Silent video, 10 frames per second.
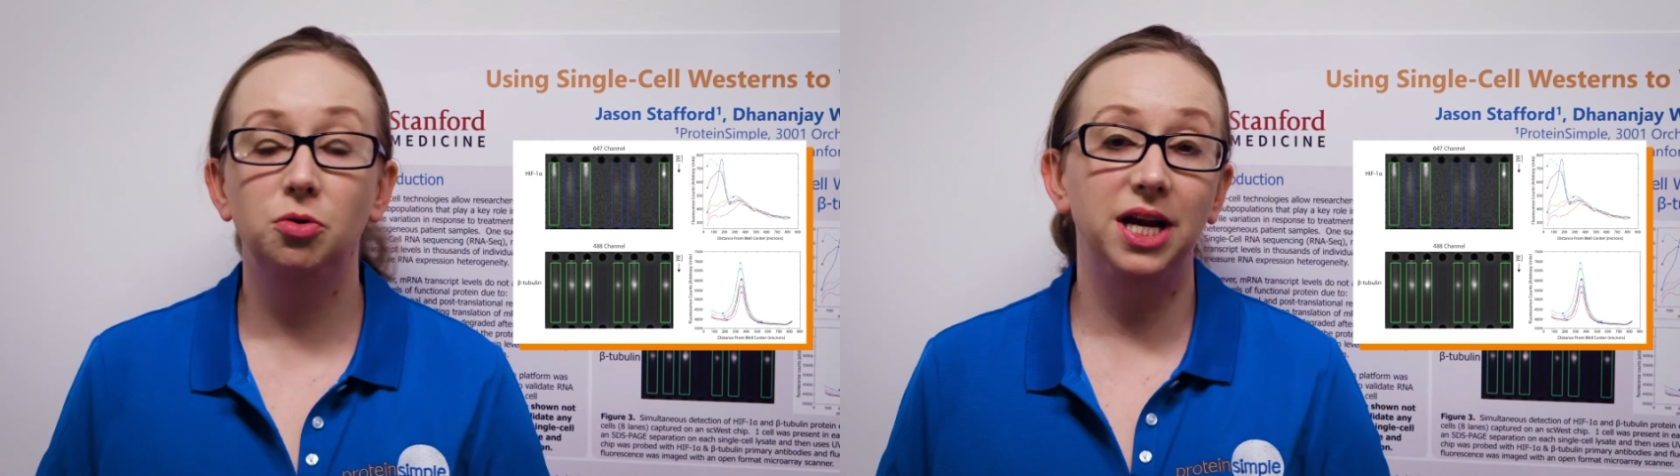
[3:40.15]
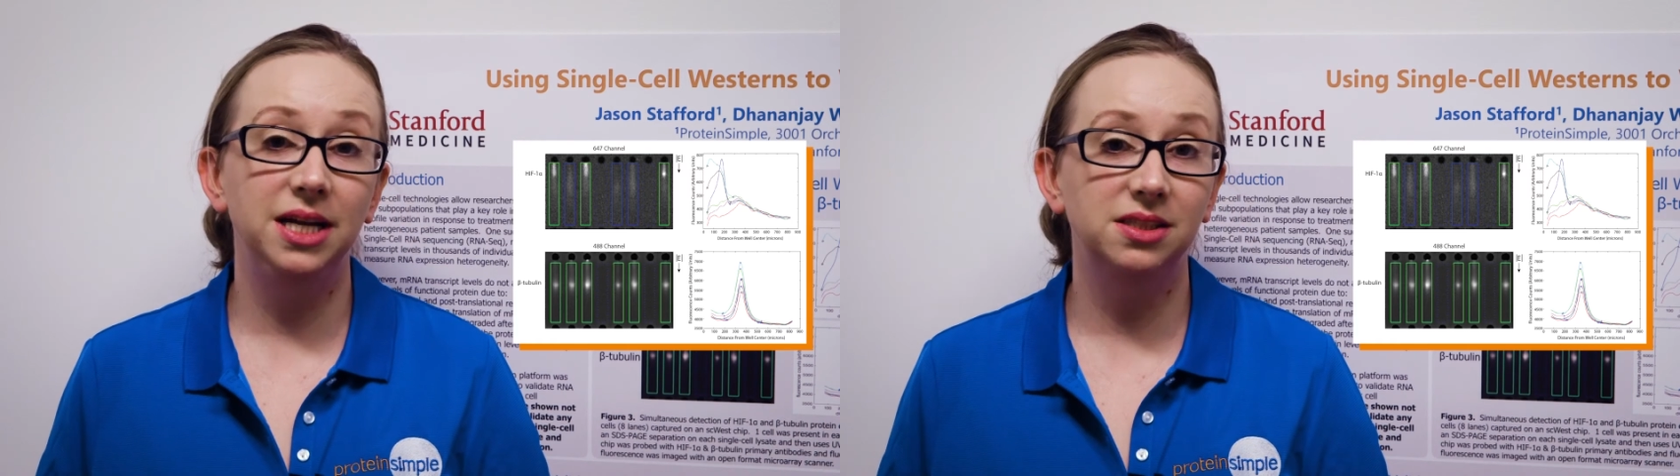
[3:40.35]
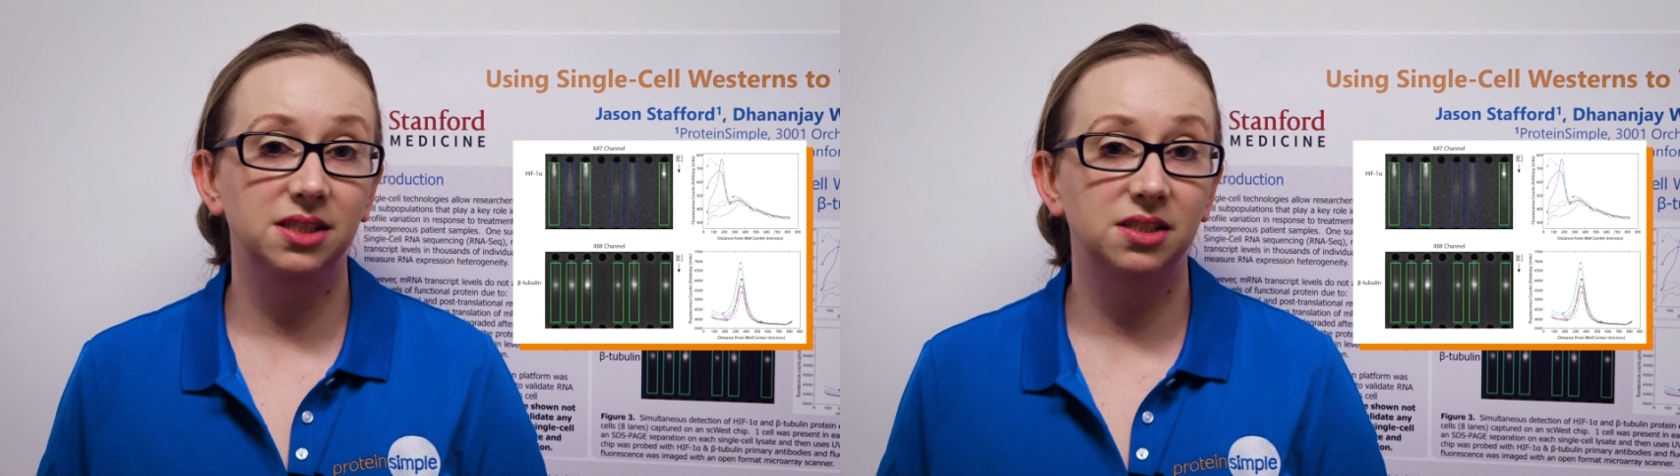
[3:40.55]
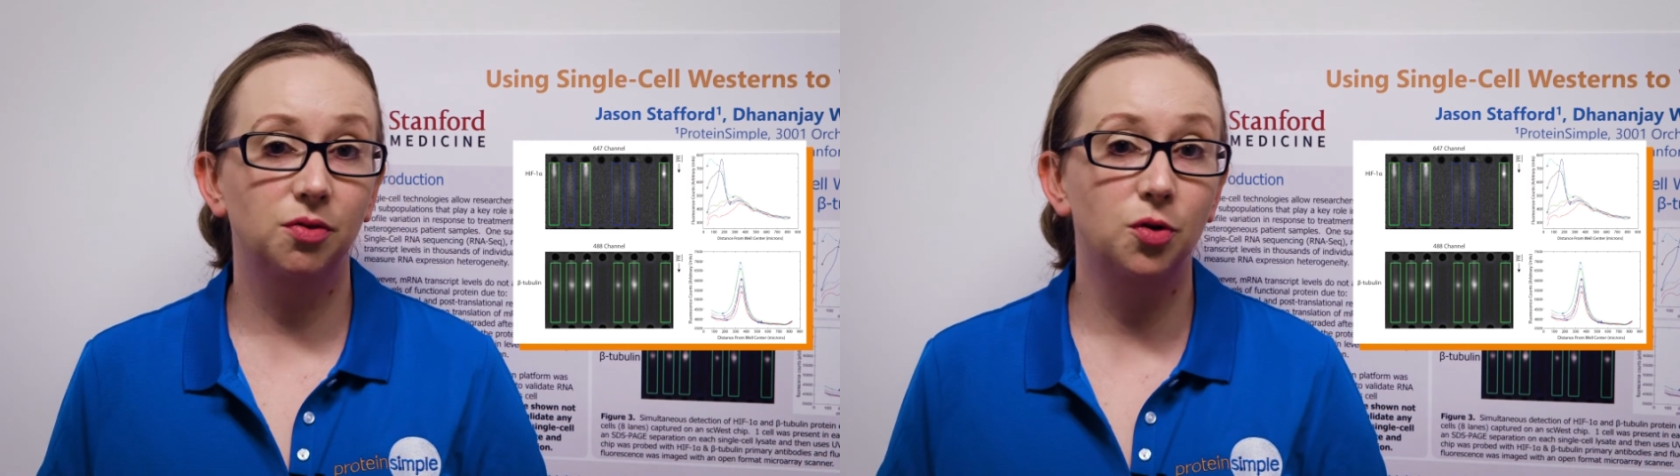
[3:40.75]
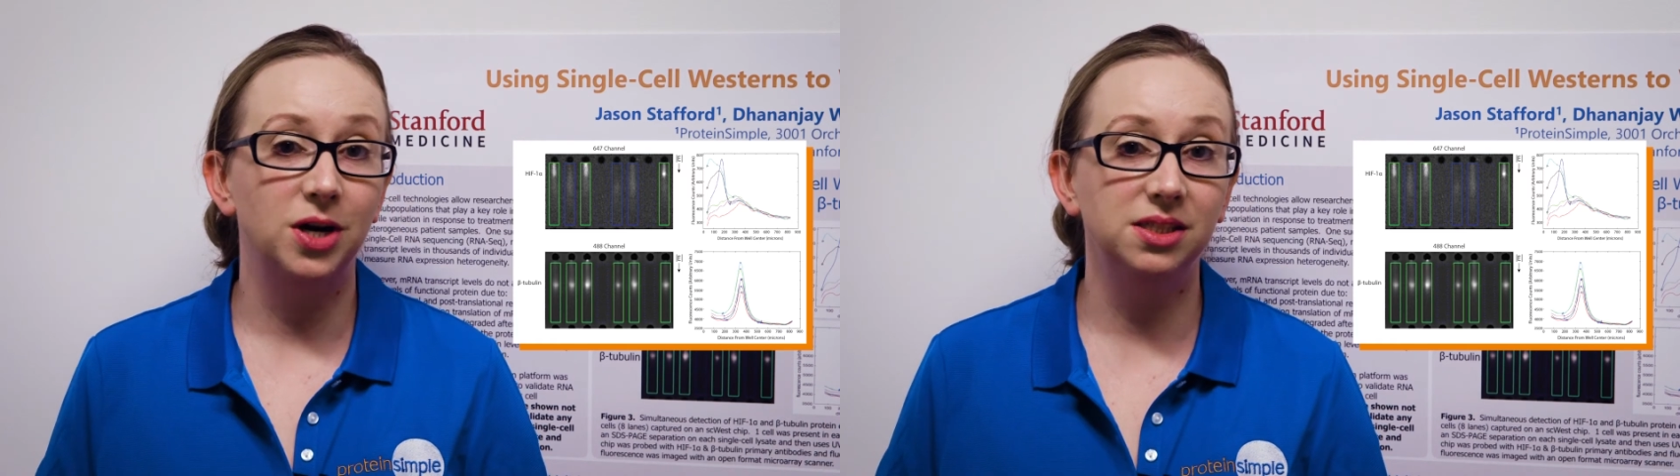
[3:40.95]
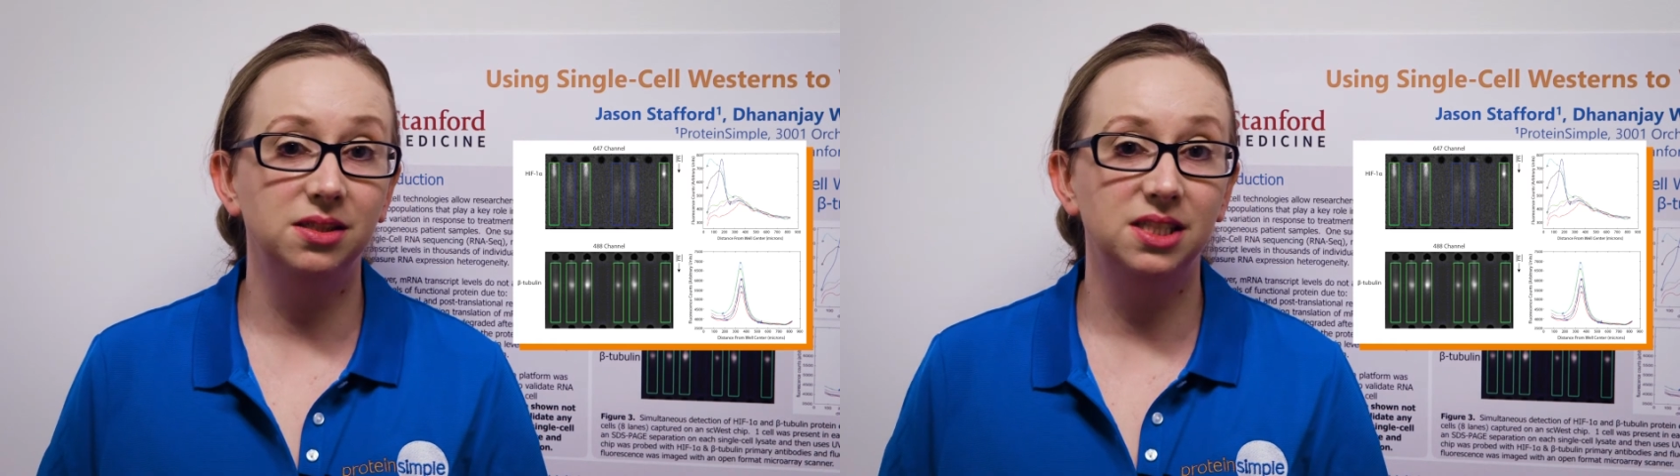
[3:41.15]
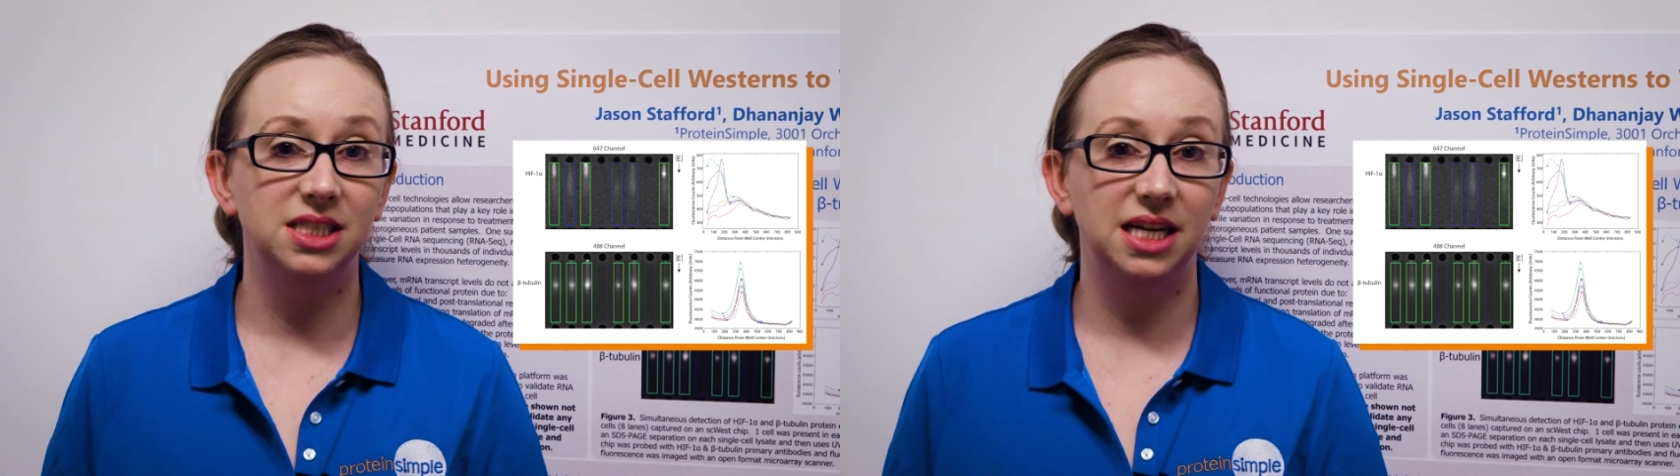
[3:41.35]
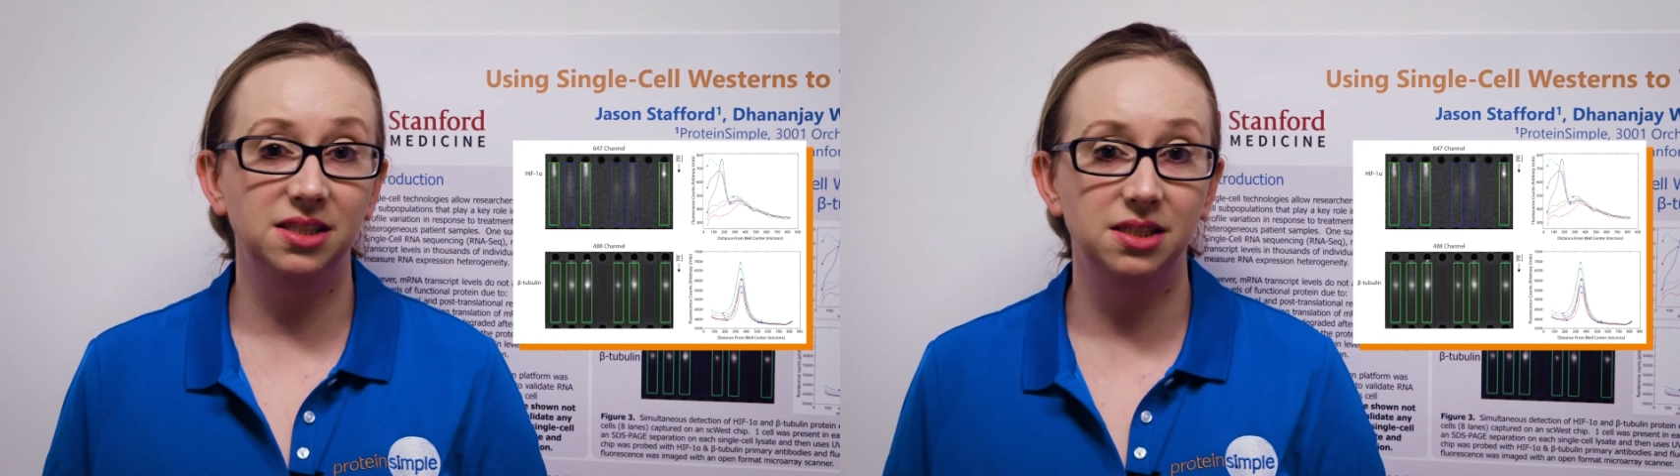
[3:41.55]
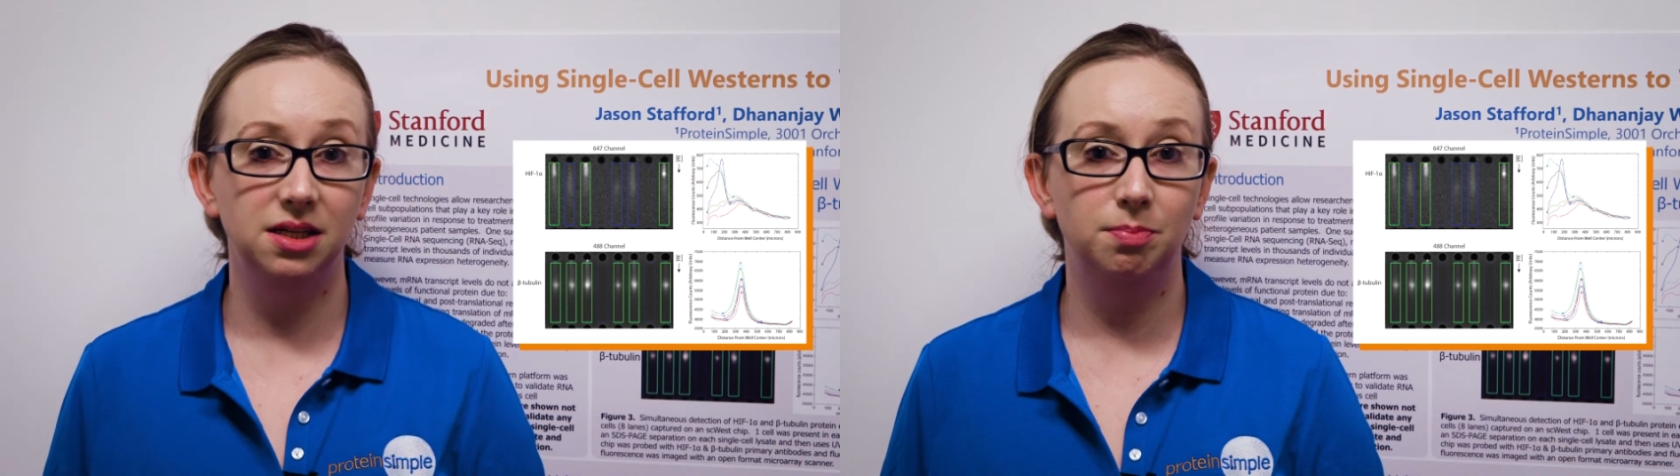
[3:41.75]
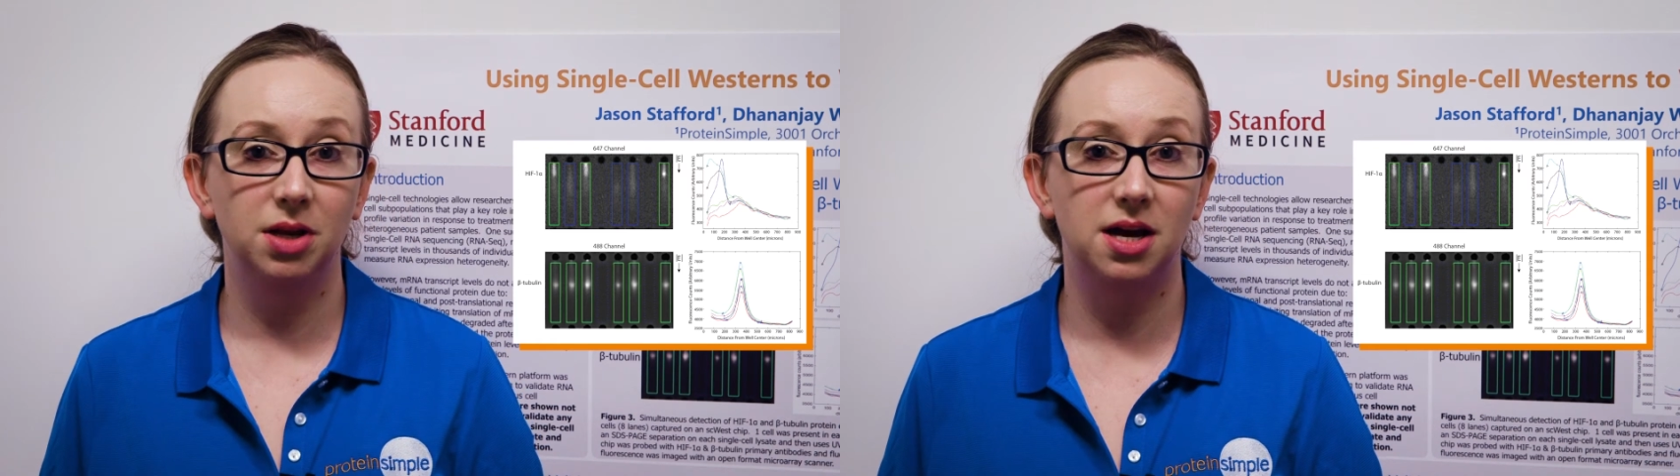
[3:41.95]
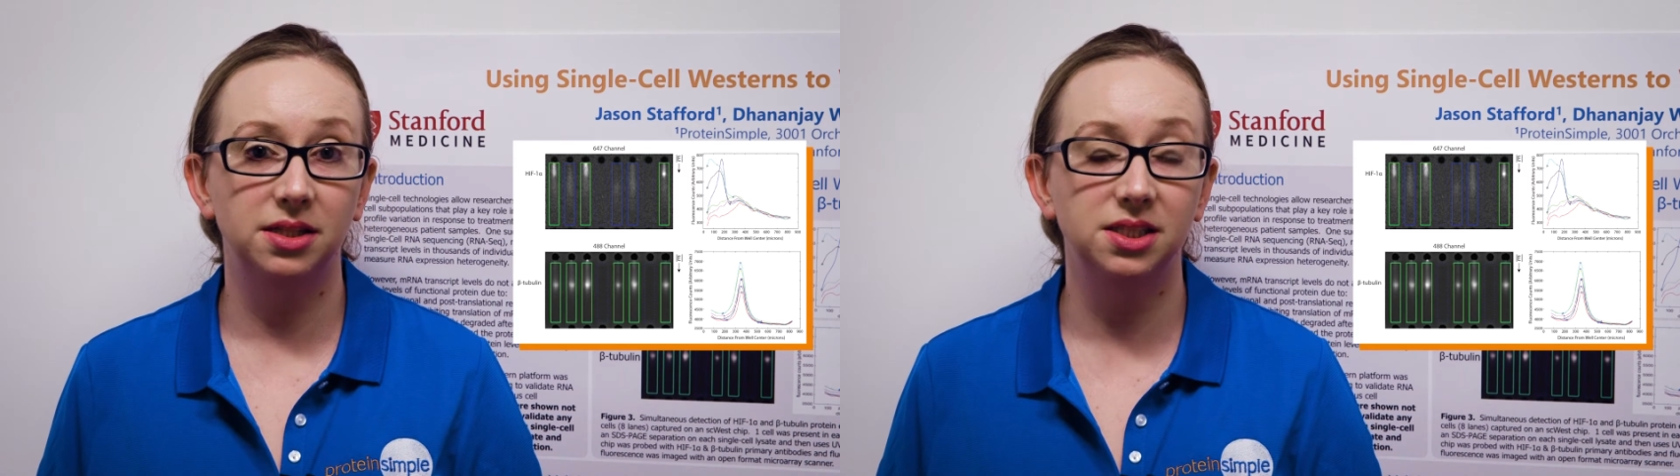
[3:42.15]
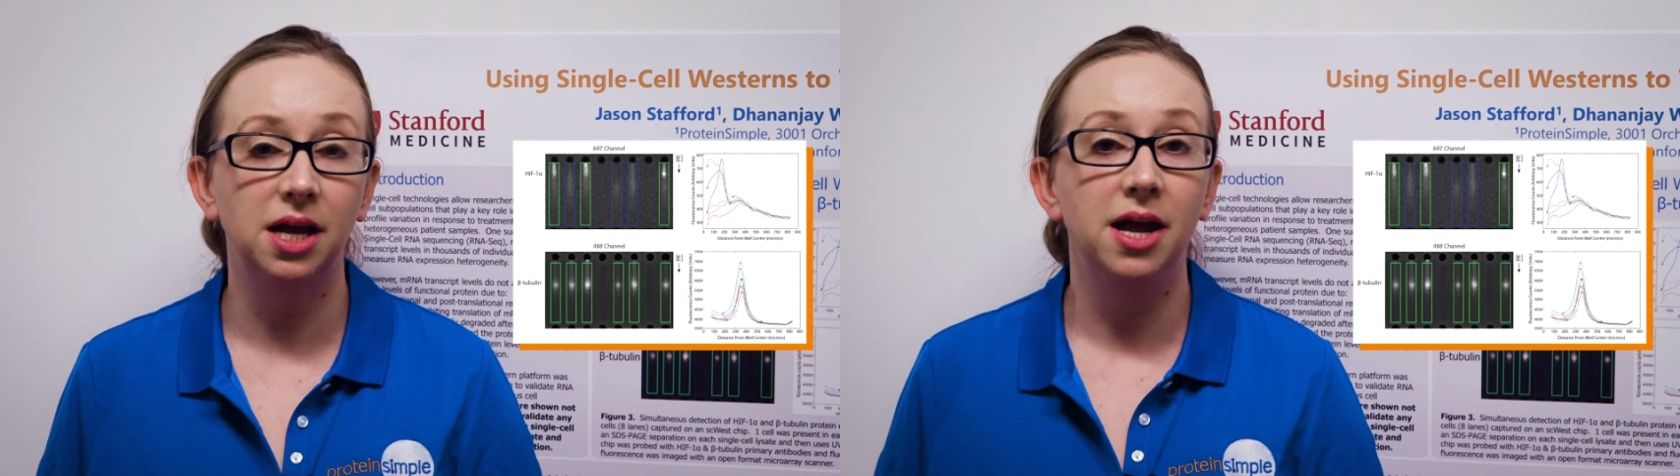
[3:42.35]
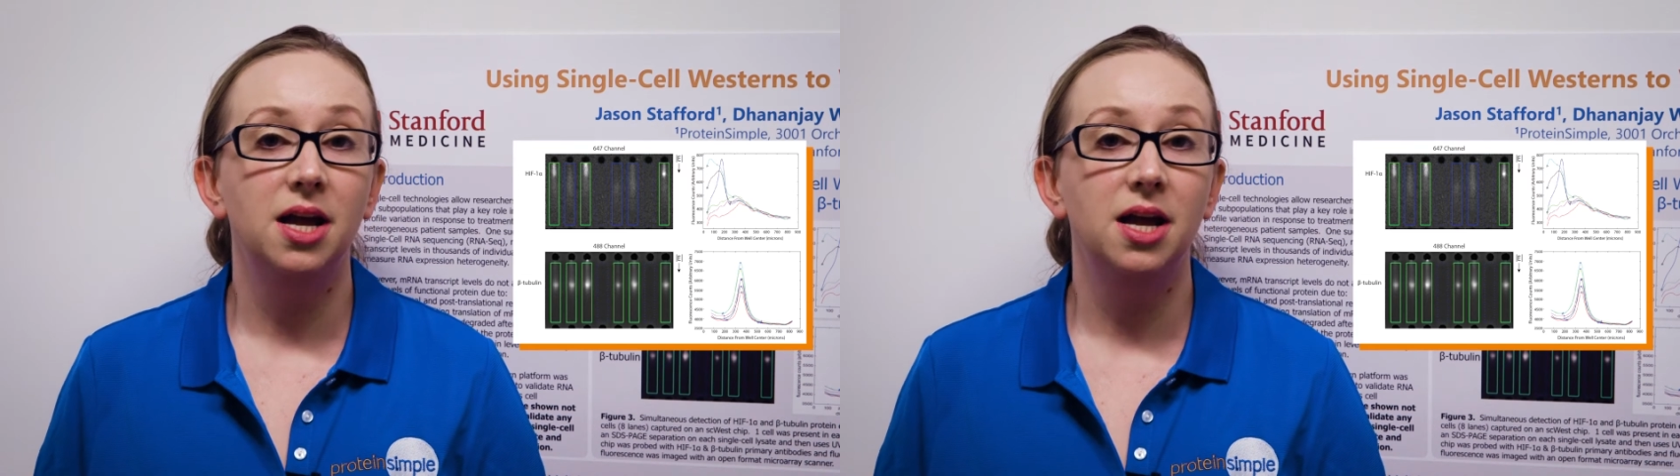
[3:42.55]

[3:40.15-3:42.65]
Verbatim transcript: creates these fluorescence intensity plots